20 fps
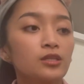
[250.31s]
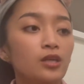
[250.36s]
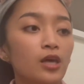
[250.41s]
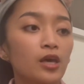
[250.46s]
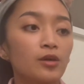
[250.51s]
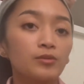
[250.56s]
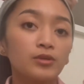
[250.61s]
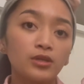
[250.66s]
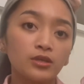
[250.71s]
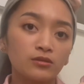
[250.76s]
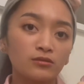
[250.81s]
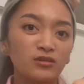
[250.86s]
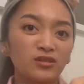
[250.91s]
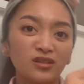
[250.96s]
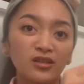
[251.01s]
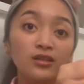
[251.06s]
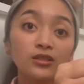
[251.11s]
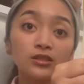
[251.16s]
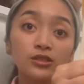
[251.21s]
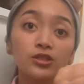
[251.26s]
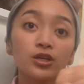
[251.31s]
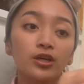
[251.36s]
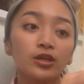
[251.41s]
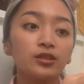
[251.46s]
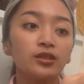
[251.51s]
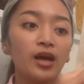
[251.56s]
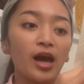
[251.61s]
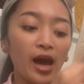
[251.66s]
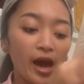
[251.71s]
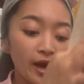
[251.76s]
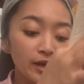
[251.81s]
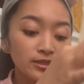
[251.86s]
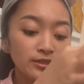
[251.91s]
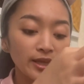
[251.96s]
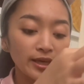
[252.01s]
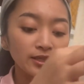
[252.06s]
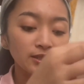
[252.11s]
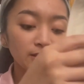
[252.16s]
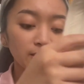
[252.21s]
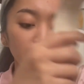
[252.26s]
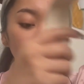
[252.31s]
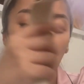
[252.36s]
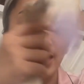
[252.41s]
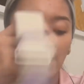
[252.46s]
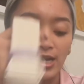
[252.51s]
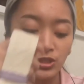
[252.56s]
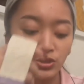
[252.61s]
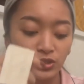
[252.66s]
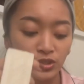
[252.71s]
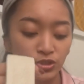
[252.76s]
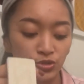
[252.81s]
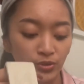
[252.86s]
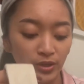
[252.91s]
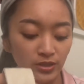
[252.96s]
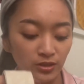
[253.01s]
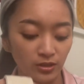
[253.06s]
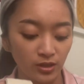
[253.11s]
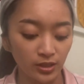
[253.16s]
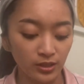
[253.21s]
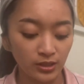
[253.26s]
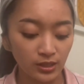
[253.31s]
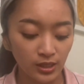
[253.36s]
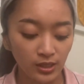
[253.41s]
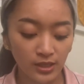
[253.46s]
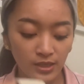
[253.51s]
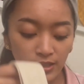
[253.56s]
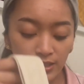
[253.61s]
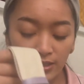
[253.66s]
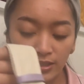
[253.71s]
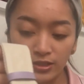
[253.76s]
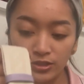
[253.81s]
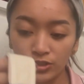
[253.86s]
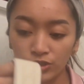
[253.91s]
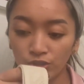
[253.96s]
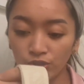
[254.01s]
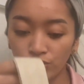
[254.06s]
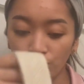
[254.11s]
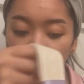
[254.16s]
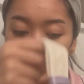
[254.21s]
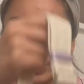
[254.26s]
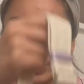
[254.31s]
I mean, it's good. I liked it. I actually tried it on in store.